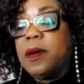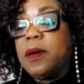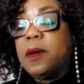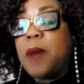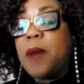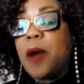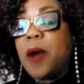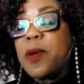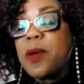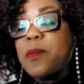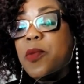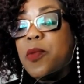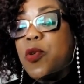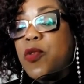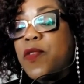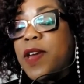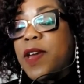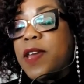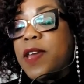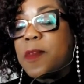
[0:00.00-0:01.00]
By
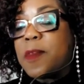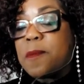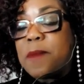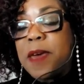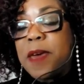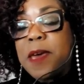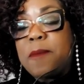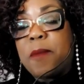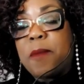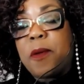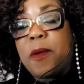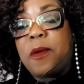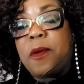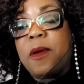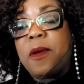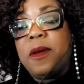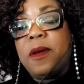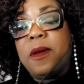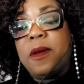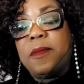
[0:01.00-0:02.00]
removing the people,
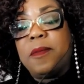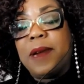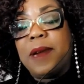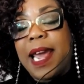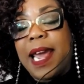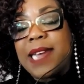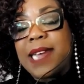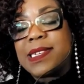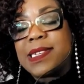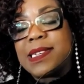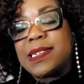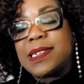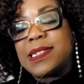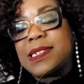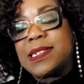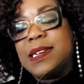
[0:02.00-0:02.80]
places,